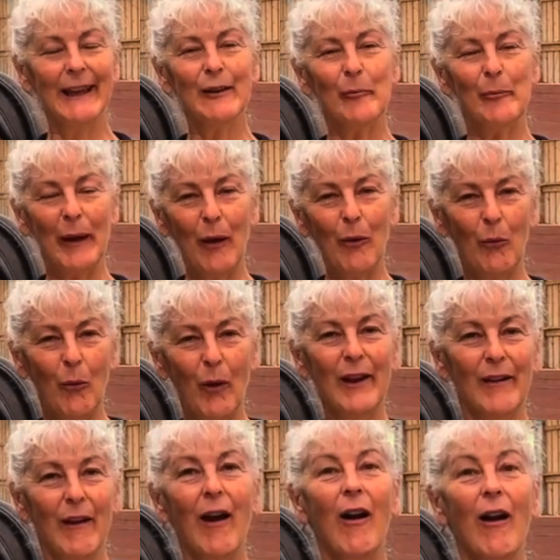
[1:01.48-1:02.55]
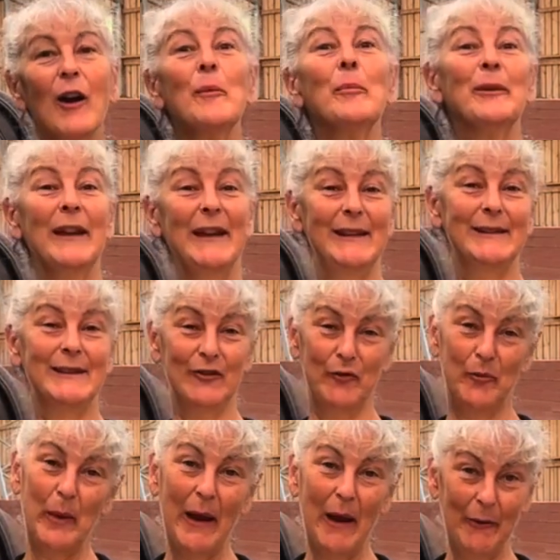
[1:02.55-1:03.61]
about what our place of
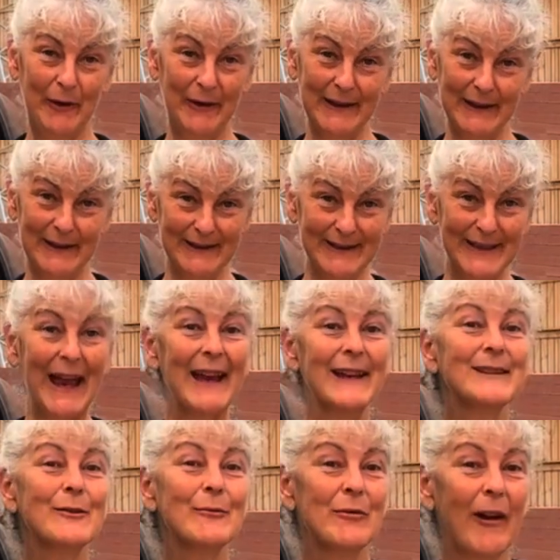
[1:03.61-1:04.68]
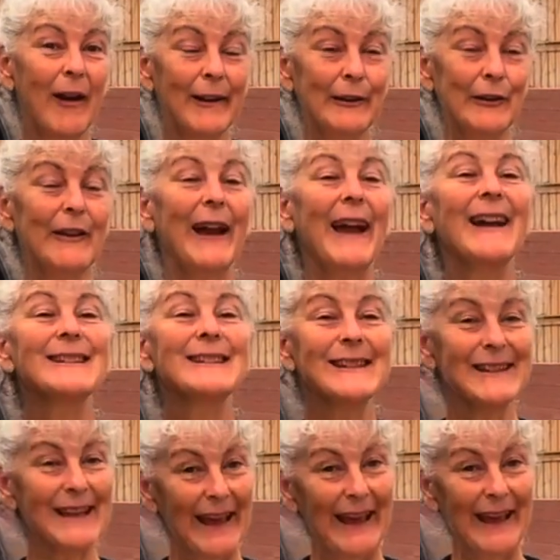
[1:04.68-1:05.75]
power is as a rider, as an
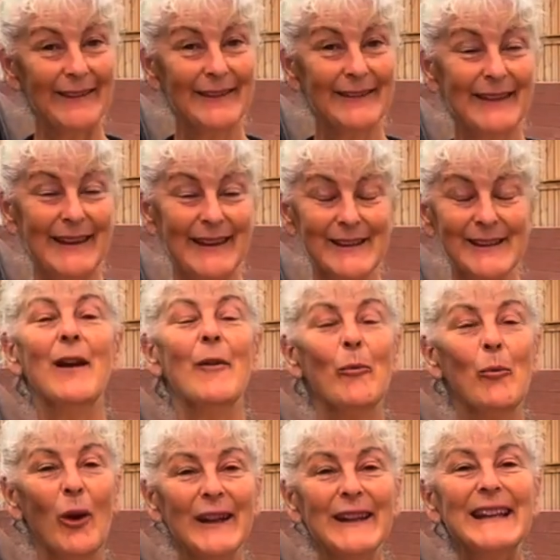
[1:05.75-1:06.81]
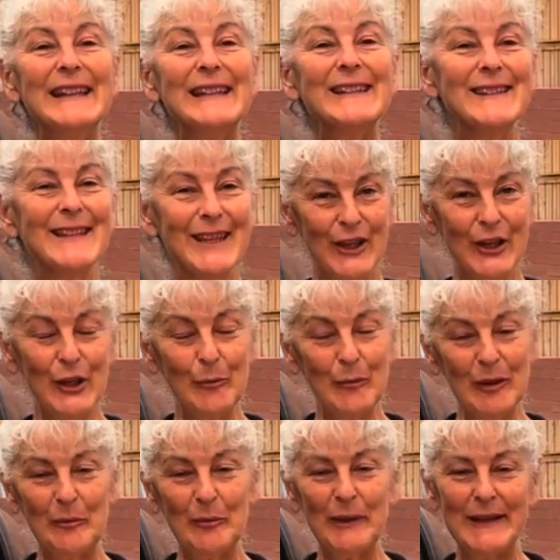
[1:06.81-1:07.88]
athlete. What is the
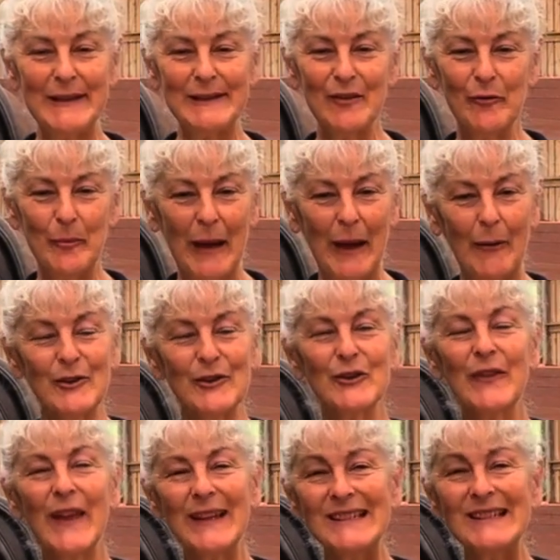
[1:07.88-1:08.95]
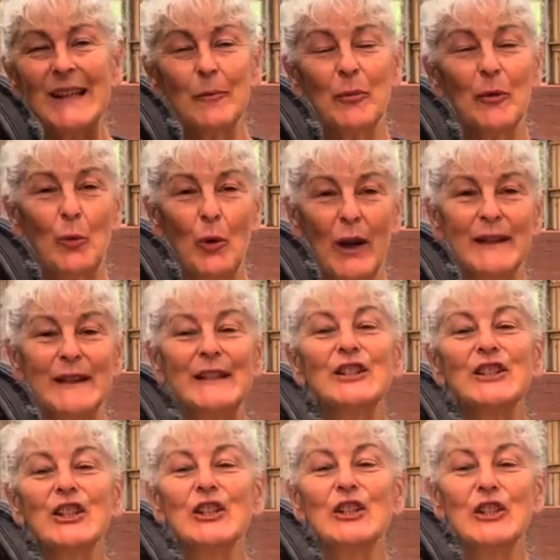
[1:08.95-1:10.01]
human place of power? So that's number one, is
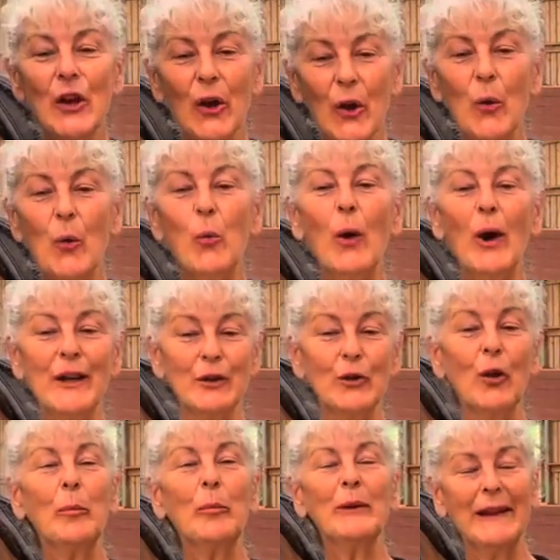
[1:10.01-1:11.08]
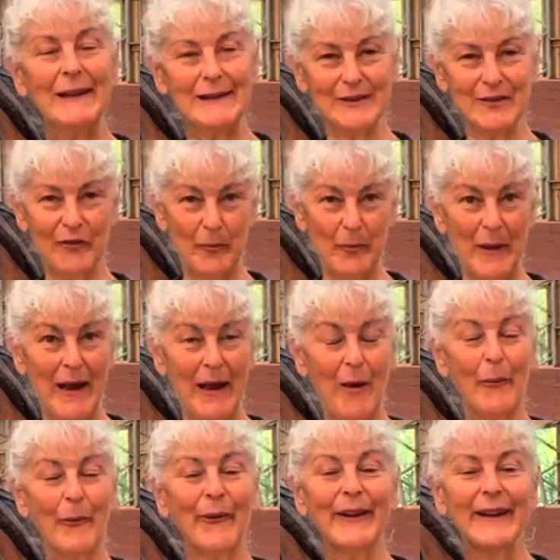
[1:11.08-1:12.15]
to know what your place of
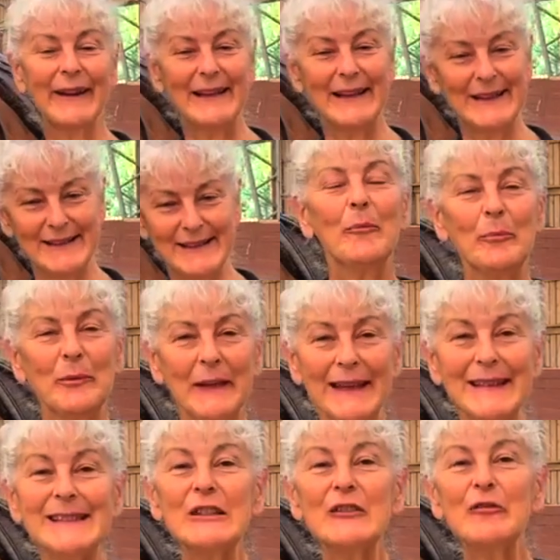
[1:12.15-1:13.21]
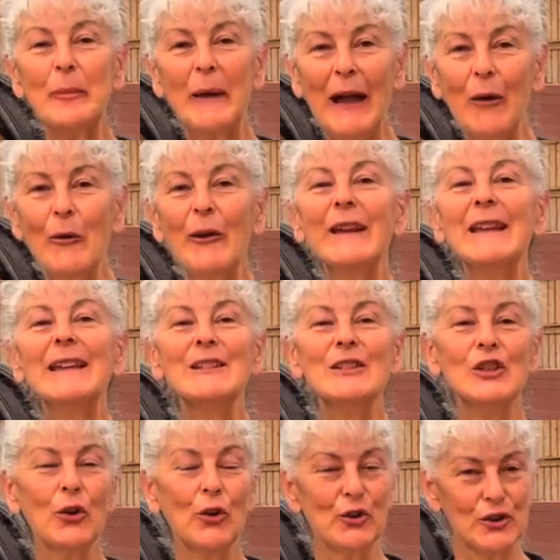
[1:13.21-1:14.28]
power is. Place of power is
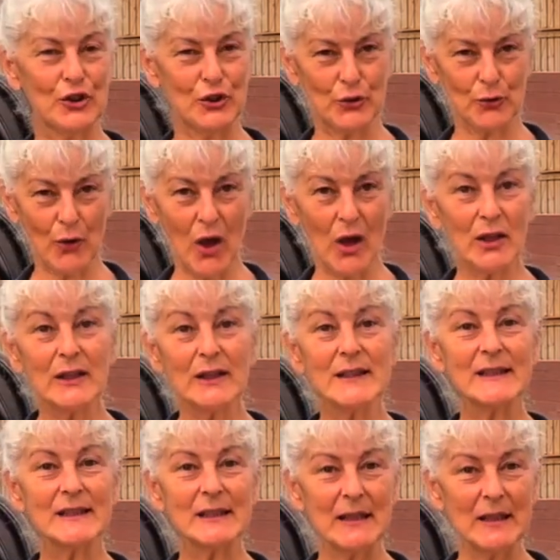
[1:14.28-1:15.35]
your strongest